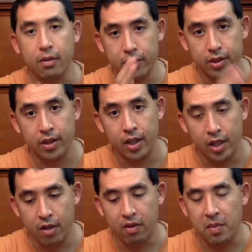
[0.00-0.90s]
It was
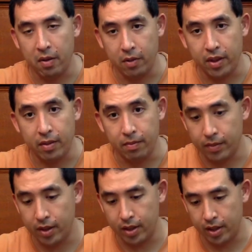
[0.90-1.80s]
we met with them
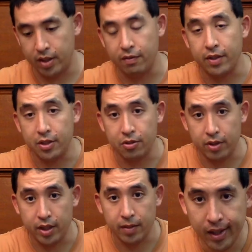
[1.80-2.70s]
uh,
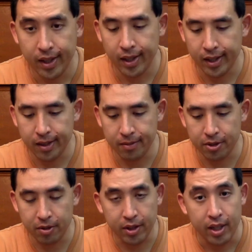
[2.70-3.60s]
individually. Um,
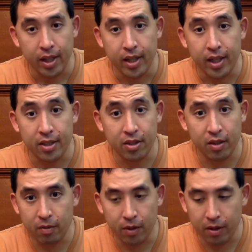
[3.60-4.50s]
so yes, uh,
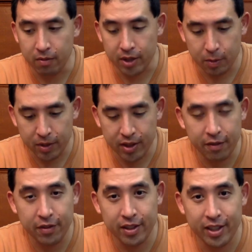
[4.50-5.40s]
well, we
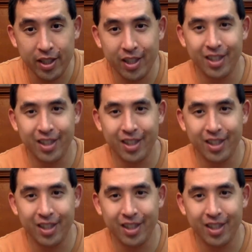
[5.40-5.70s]
specifically